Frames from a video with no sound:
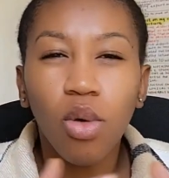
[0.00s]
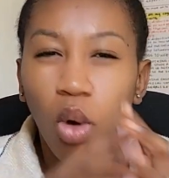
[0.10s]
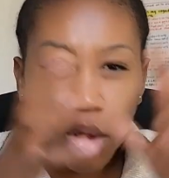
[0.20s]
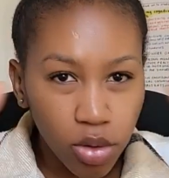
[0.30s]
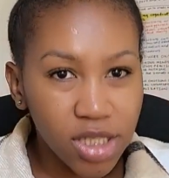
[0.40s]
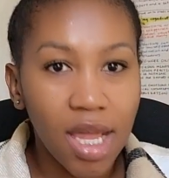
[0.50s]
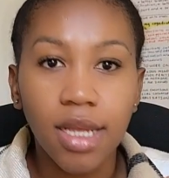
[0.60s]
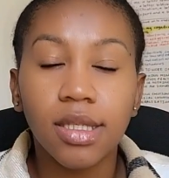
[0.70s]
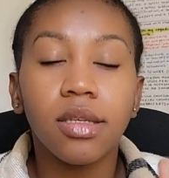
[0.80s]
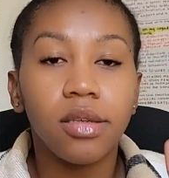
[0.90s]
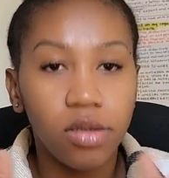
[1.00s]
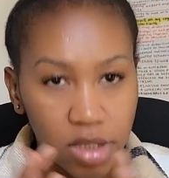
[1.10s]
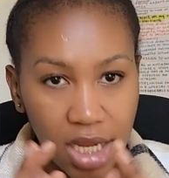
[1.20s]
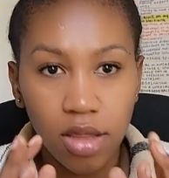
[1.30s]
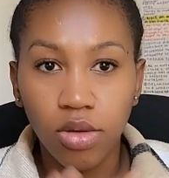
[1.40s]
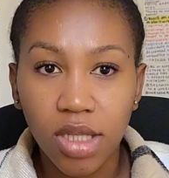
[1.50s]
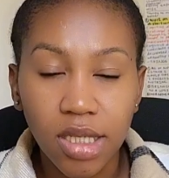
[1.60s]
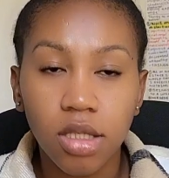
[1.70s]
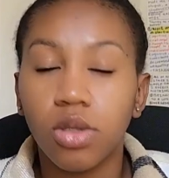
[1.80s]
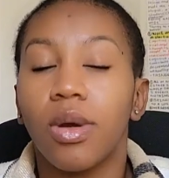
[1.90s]
All those things. You take those
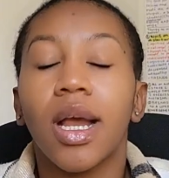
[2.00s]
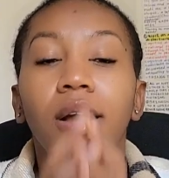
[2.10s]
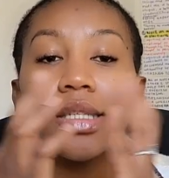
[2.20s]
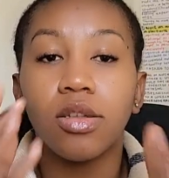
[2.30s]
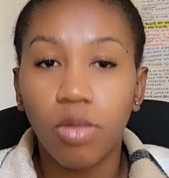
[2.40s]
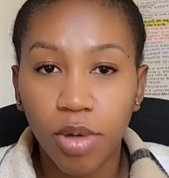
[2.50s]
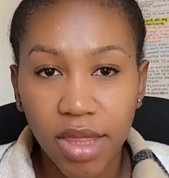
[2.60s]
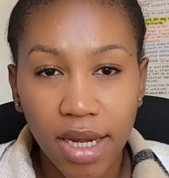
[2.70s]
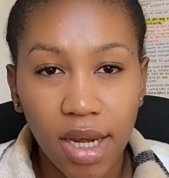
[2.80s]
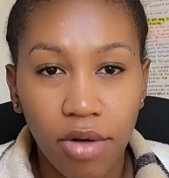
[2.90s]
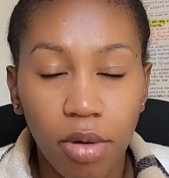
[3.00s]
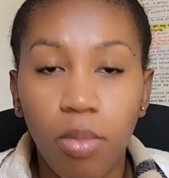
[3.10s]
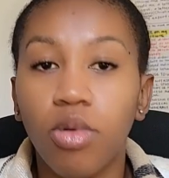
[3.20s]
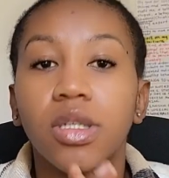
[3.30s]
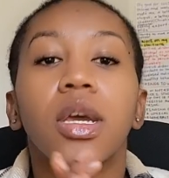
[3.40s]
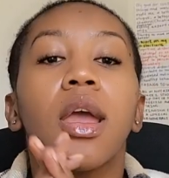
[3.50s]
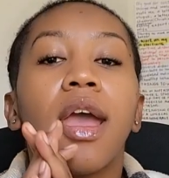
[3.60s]
things into account and you put that in a report,